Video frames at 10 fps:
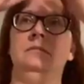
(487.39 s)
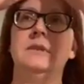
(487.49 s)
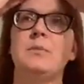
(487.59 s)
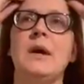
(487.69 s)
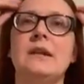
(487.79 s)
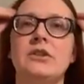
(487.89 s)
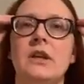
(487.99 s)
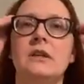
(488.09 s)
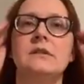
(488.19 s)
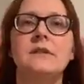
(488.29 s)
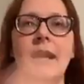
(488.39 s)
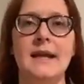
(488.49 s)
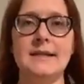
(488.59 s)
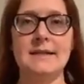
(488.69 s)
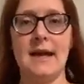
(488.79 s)
depression,
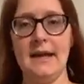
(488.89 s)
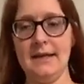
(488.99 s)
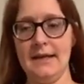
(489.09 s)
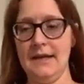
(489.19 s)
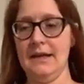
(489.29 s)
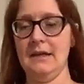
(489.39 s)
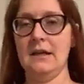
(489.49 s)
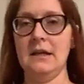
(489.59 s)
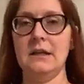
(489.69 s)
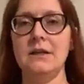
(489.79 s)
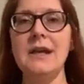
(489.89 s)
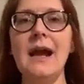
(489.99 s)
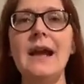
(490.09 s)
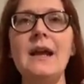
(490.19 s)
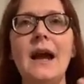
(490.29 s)
anxiety. Like,
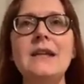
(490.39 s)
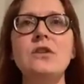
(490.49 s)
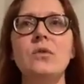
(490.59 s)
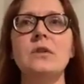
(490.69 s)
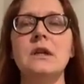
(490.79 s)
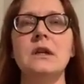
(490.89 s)
I don't